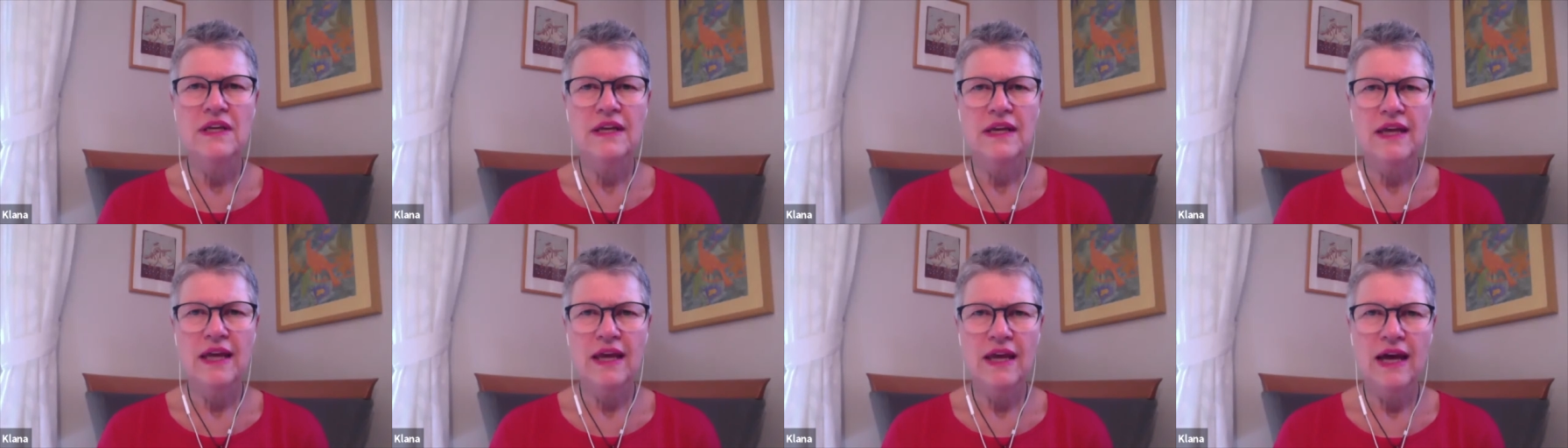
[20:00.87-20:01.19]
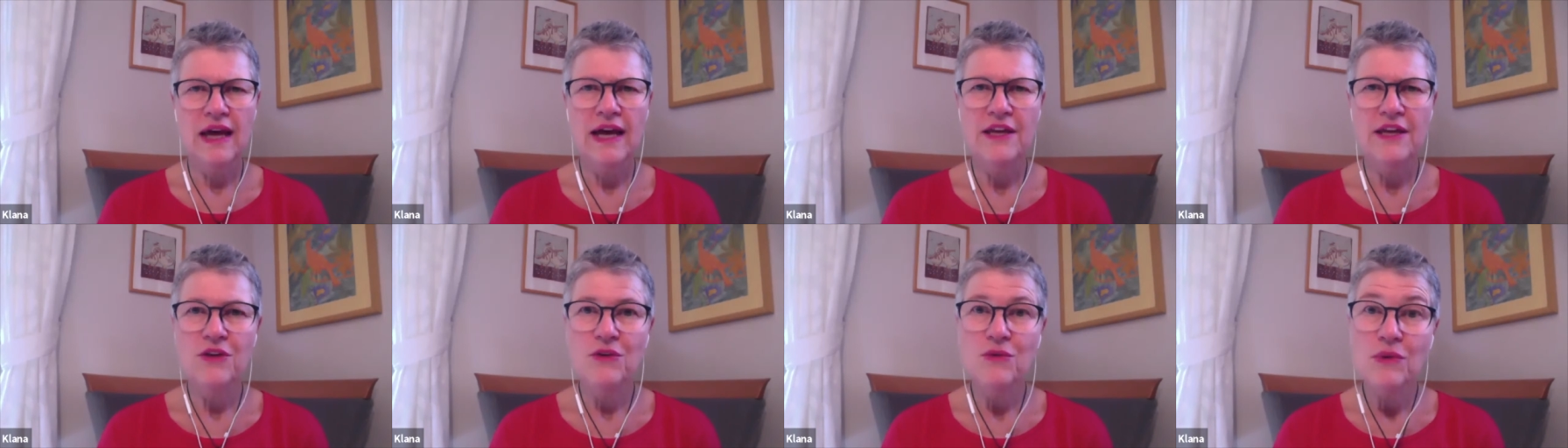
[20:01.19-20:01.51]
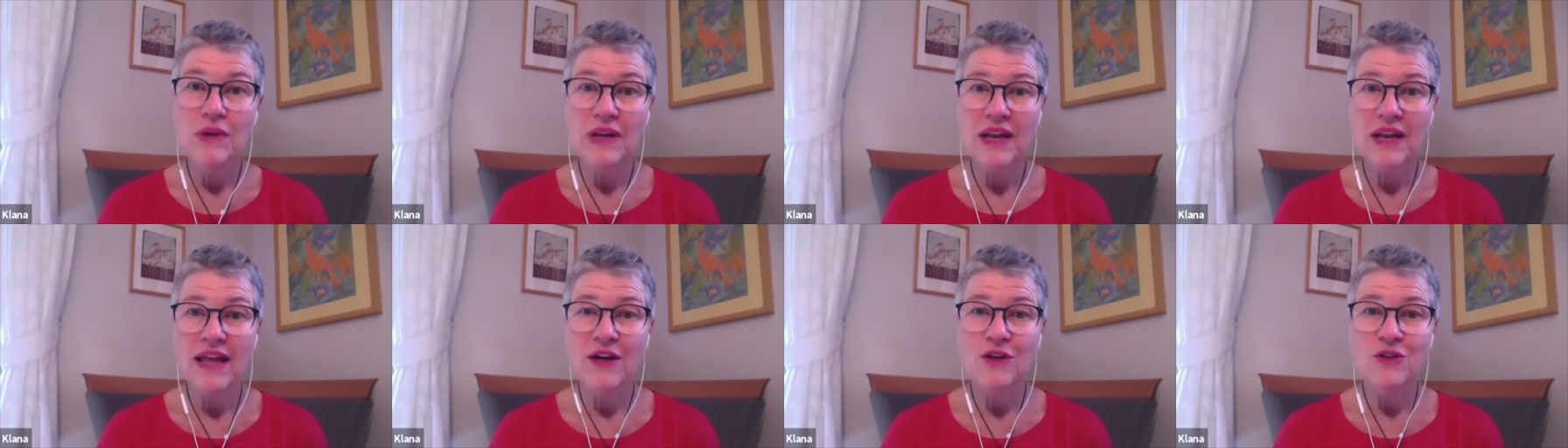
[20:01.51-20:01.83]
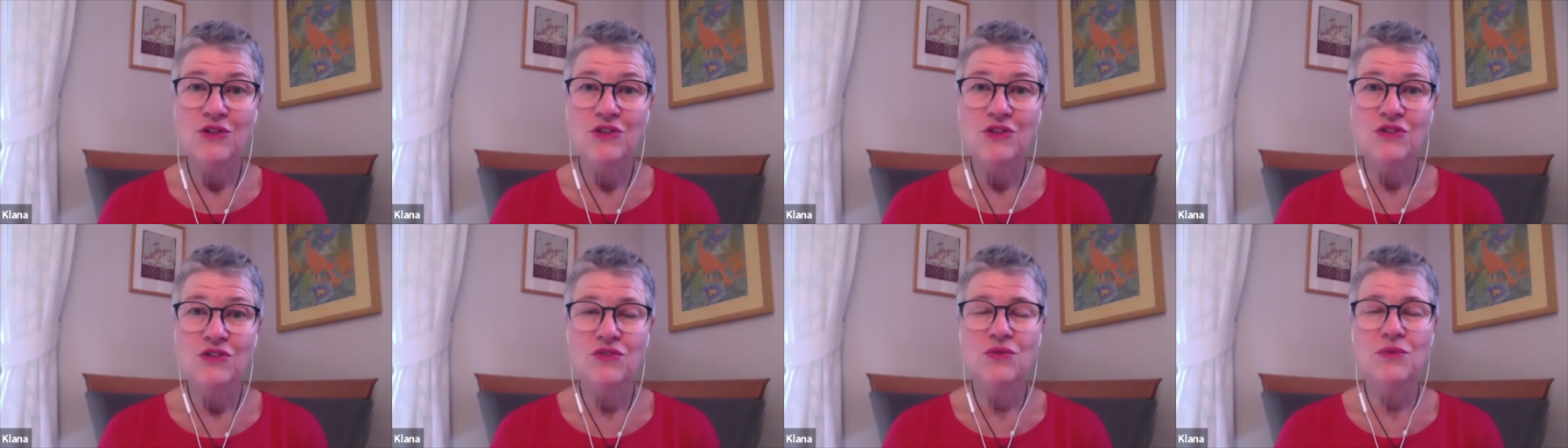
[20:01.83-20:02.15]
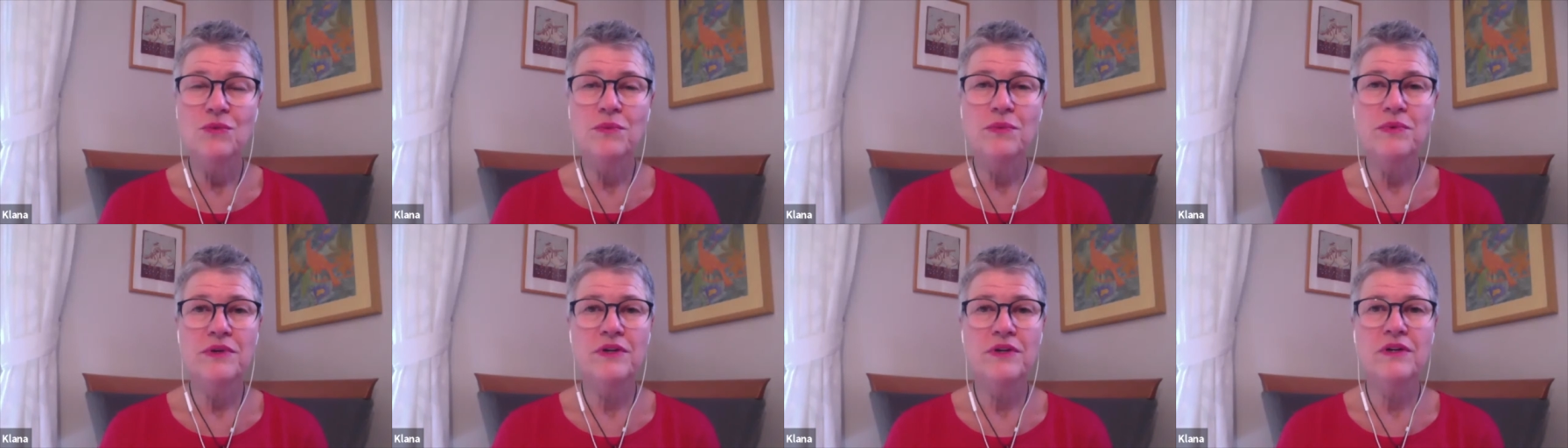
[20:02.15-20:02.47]
Okay, are you allowed to
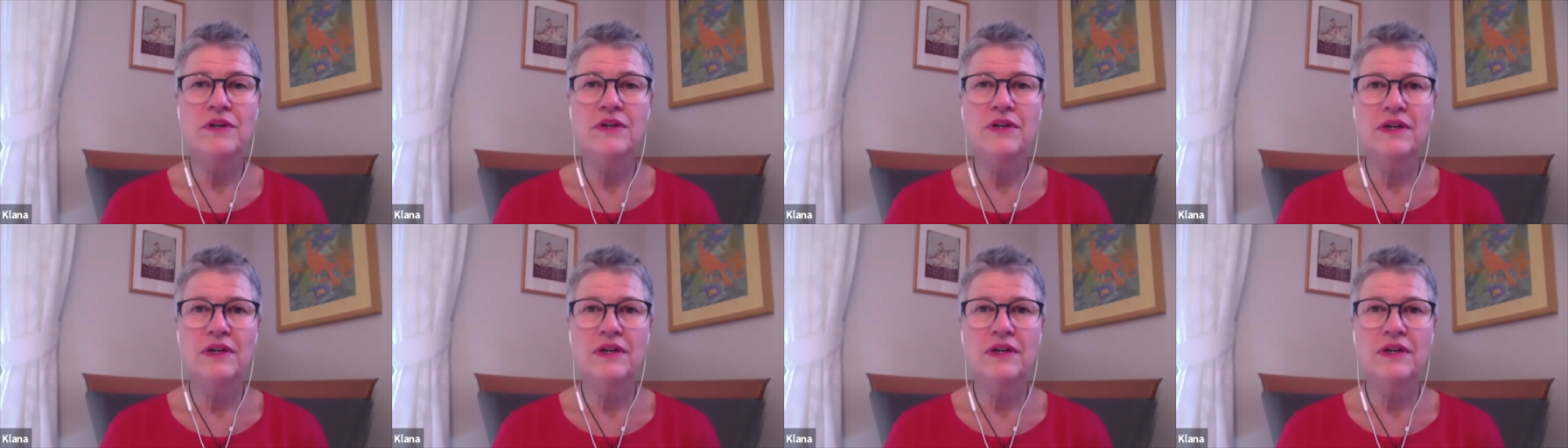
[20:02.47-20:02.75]
work